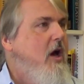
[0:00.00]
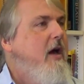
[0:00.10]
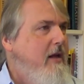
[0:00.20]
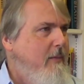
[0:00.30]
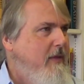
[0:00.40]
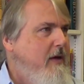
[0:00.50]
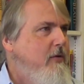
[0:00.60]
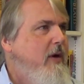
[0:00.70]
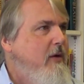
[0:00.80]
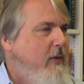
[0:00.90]
taught him, that
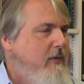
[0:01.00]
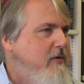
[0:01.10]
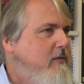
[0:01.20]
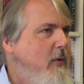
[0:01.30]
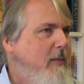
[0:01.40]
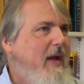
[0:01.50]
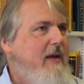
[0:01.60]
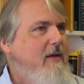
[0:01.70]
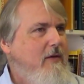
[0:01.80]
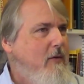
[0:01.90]
he trained with, going
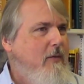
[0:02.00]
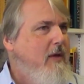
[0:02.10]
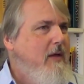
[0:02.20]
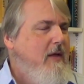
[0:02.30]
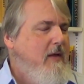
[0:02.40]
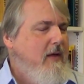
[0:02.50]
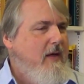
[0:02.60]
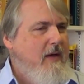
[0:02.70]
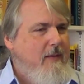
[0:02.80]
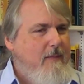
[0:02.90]
back into
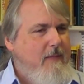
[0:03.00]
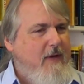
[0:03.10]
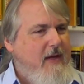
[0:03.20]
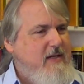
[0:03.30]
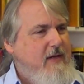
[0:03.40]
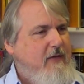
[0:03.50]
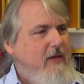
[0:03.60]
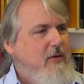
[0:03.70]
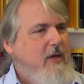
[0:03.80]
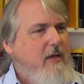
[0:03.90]
the 19th
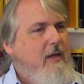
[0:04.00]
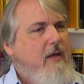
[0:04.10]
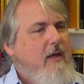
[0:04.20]
century.